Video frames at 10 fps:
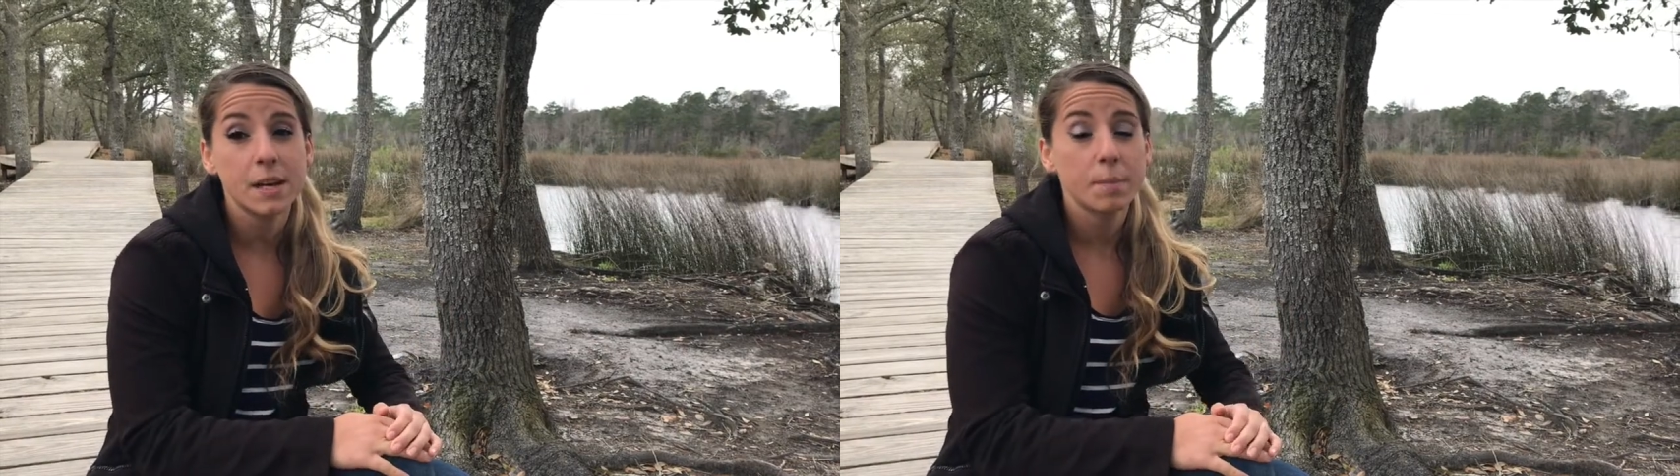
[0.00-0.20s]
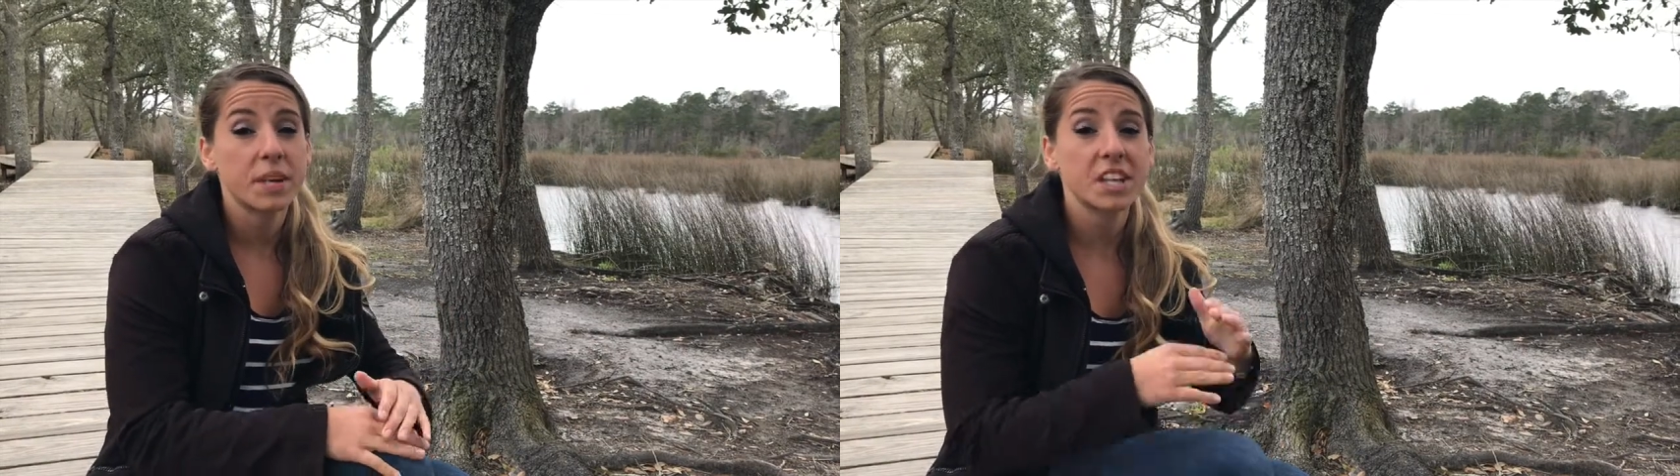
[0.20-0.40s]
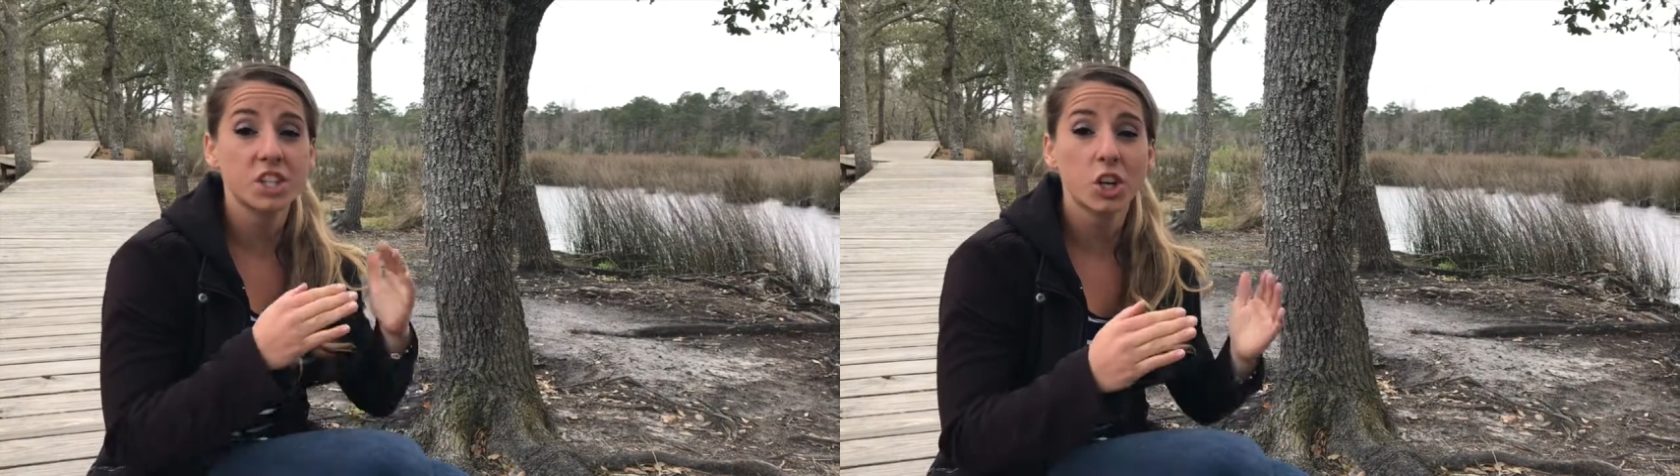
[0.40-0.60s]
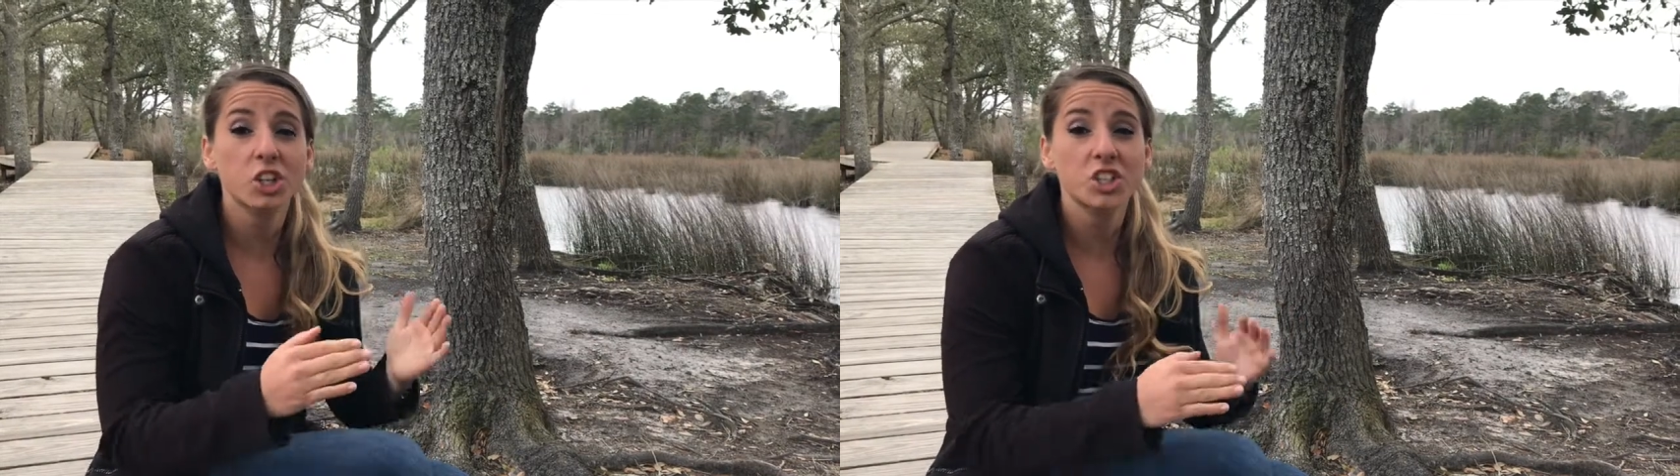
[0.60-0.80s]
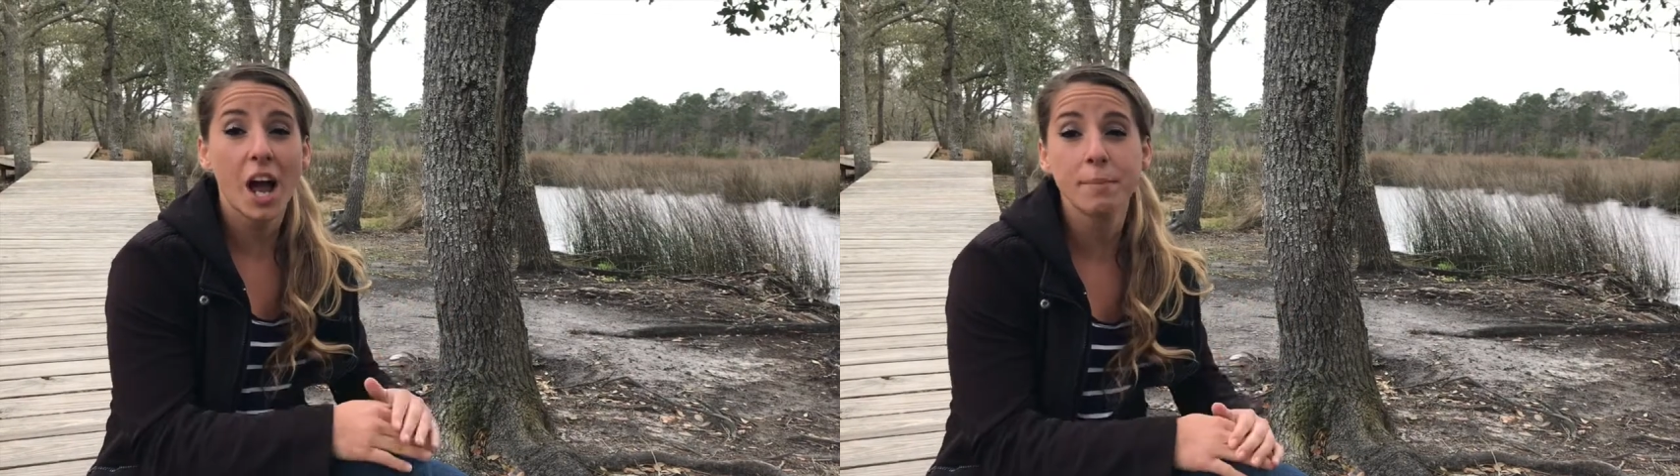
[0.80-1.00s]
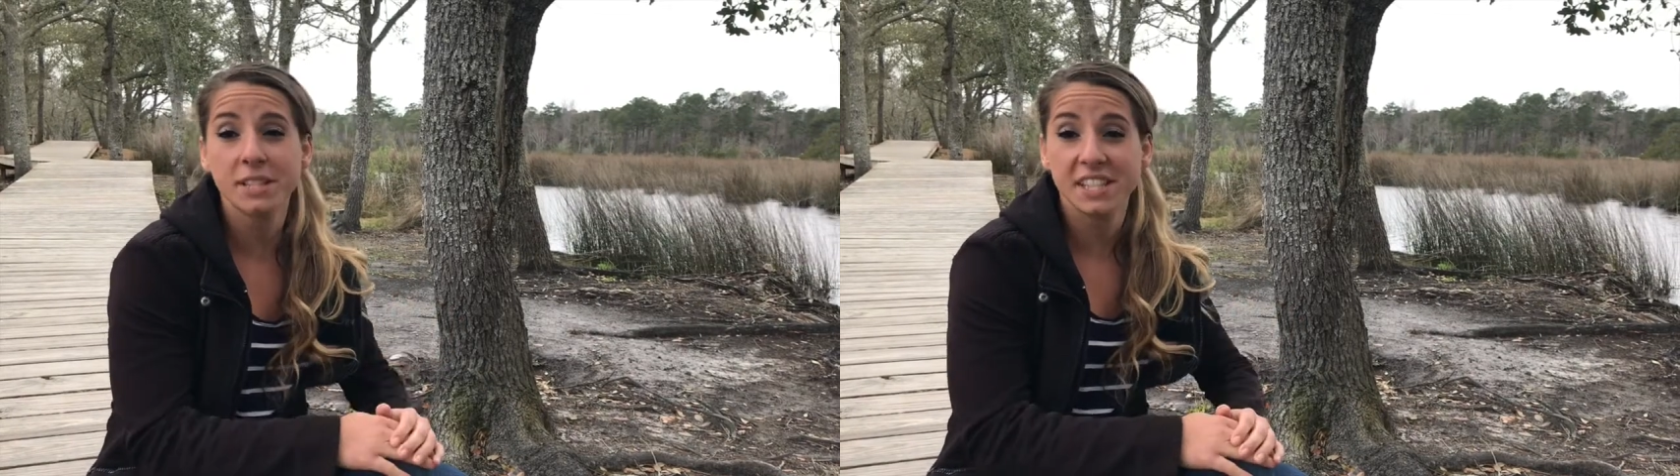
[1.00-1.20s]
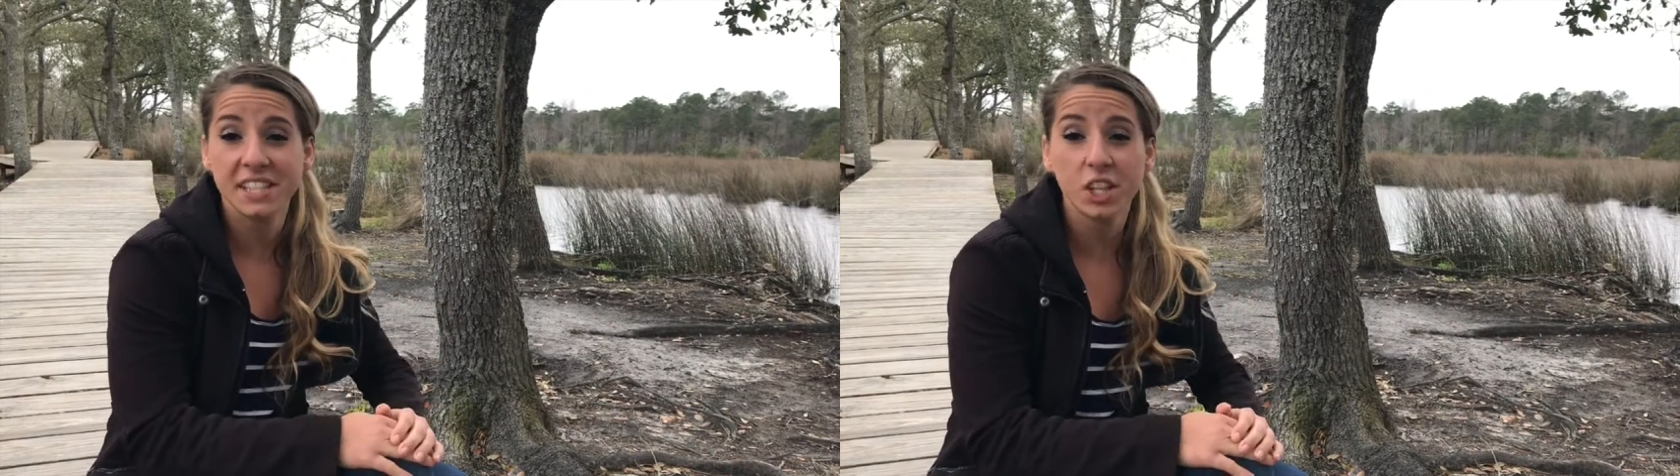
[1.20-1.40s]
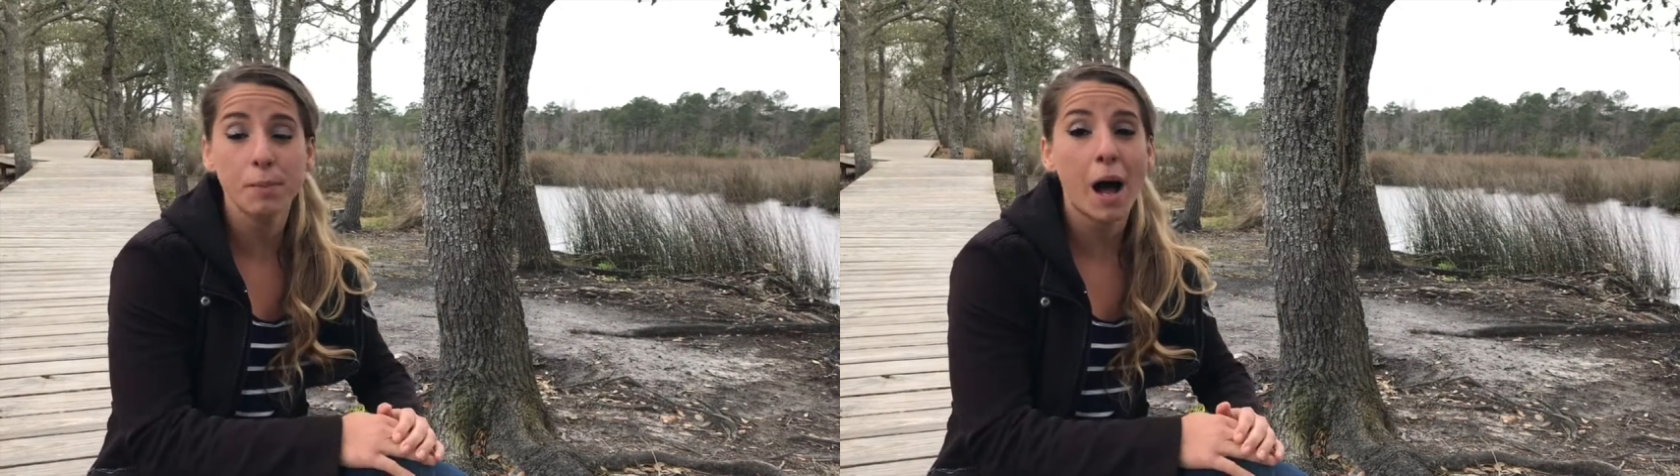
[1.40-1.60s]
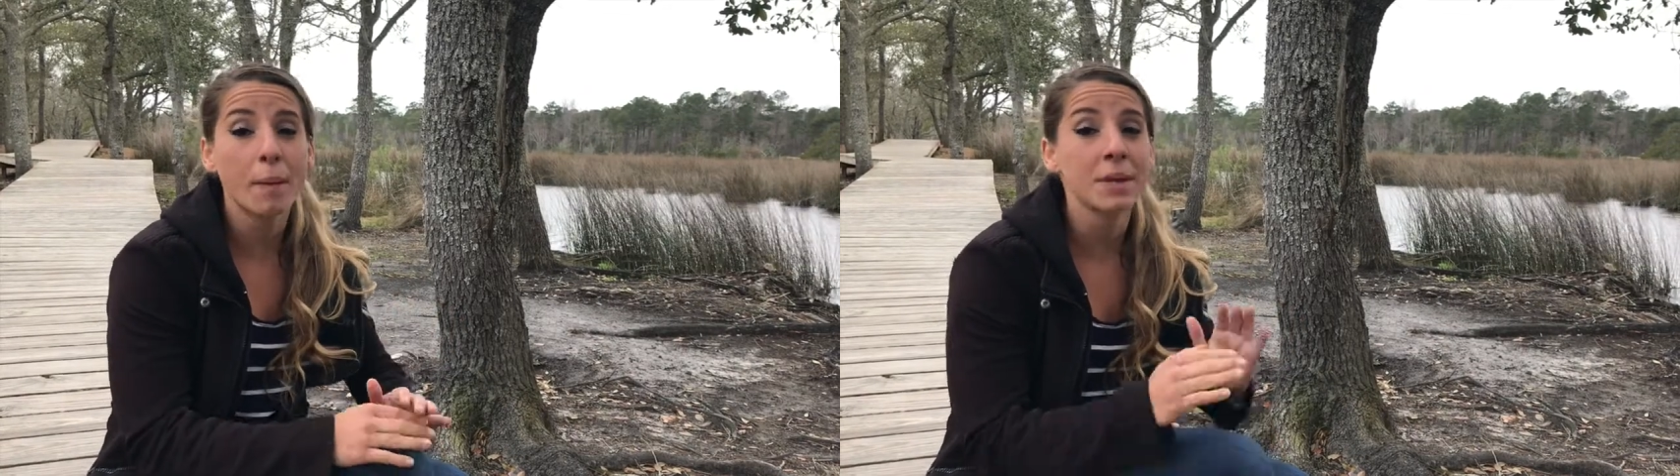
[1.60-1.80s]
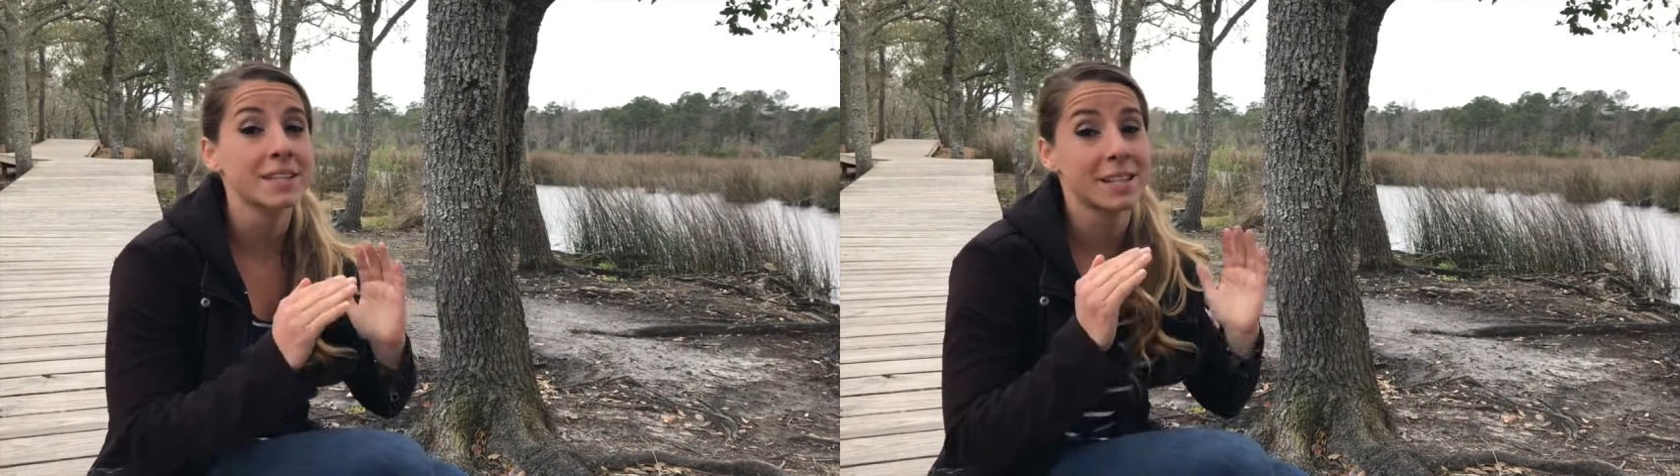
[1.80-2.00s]
because her job as a seal mom
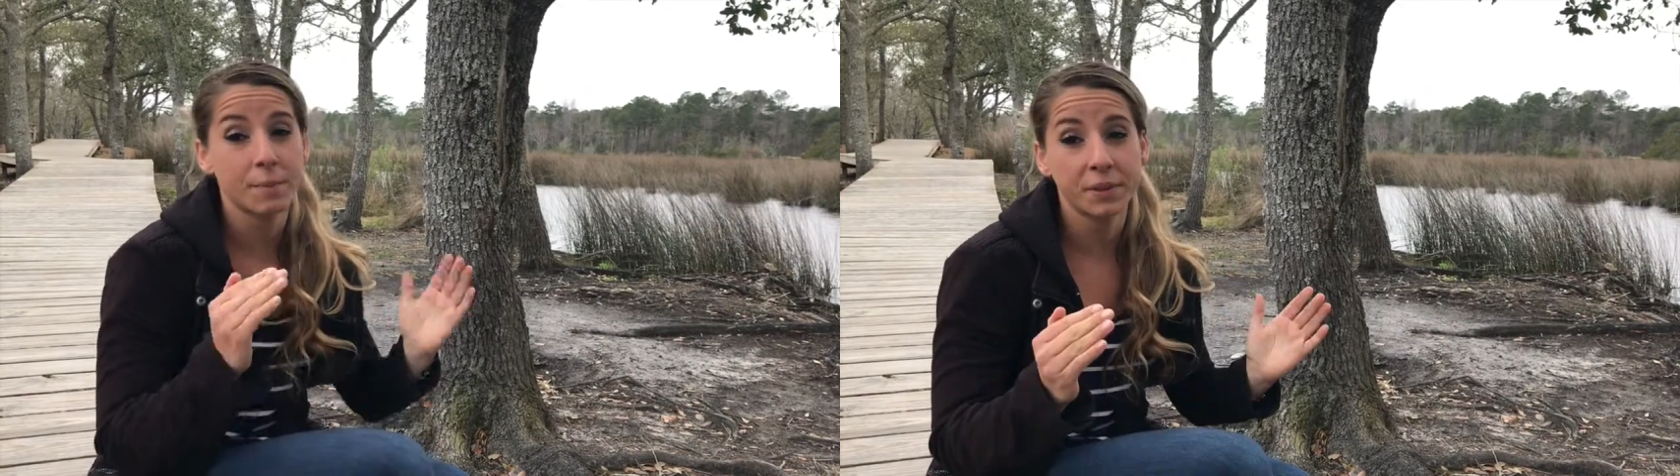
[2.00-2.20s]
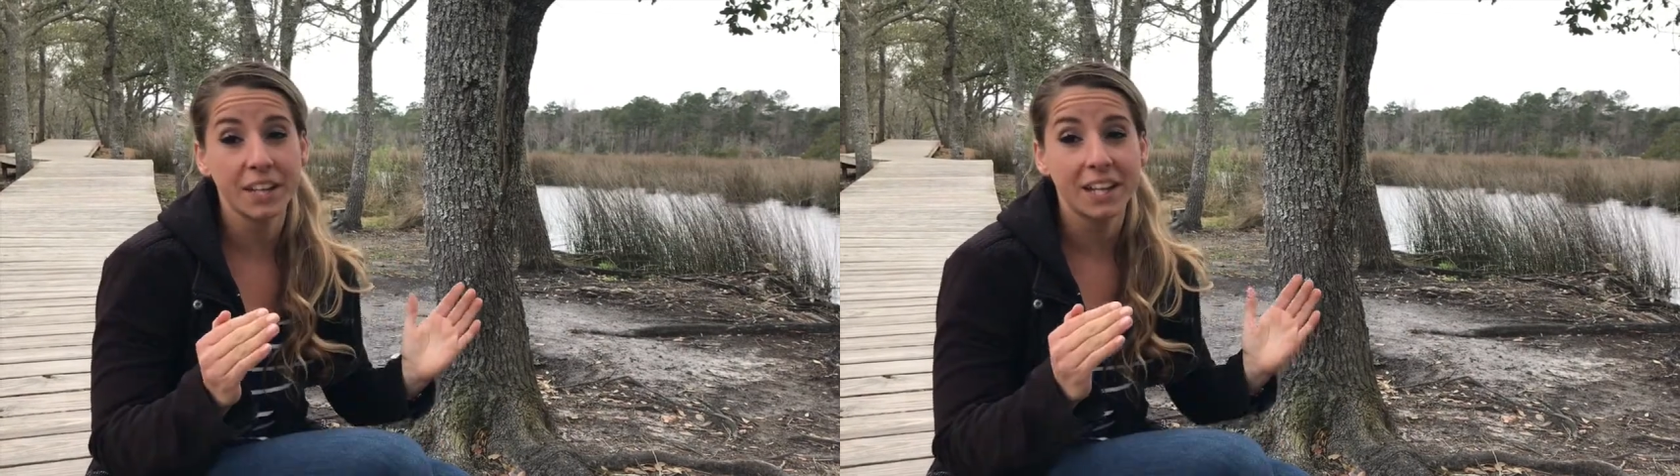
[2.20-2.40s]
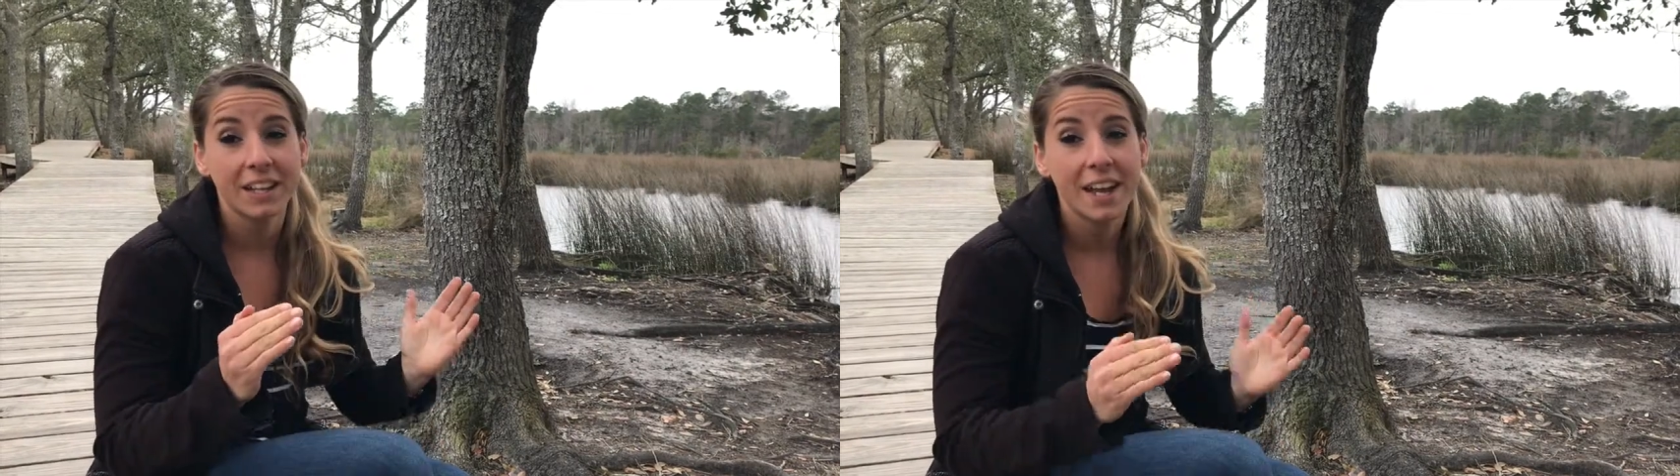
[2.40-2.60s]
is complete